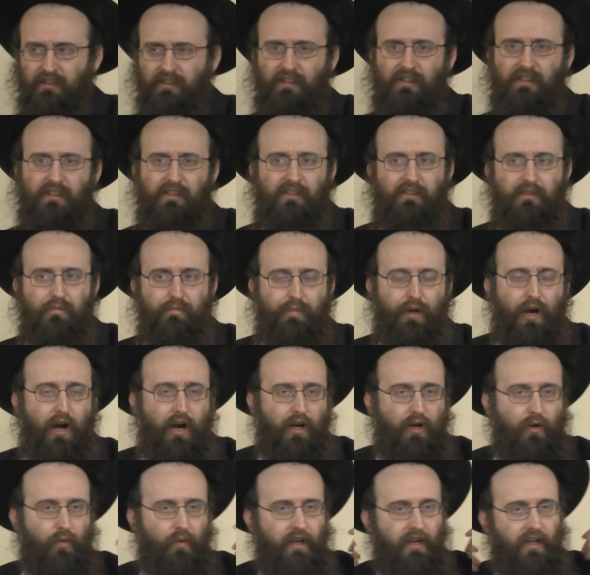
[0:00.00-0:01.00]
Eastern
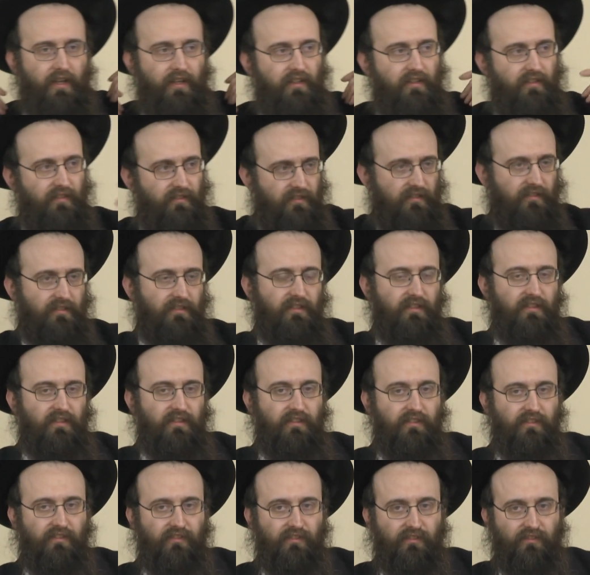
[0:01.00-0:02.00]
Parkway,
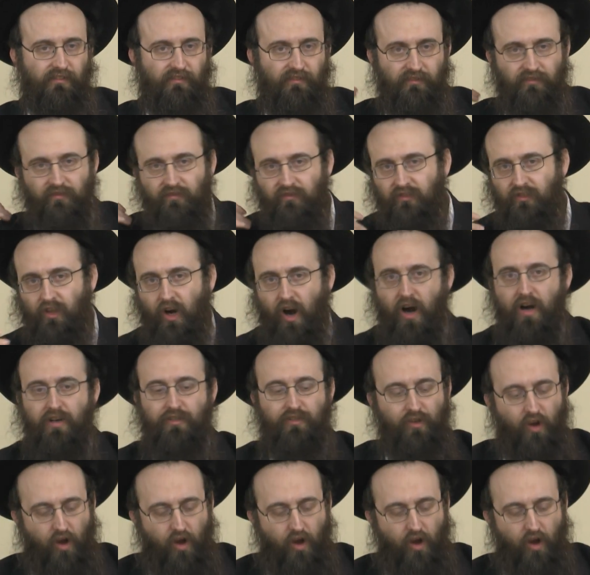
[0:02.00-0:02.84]
cars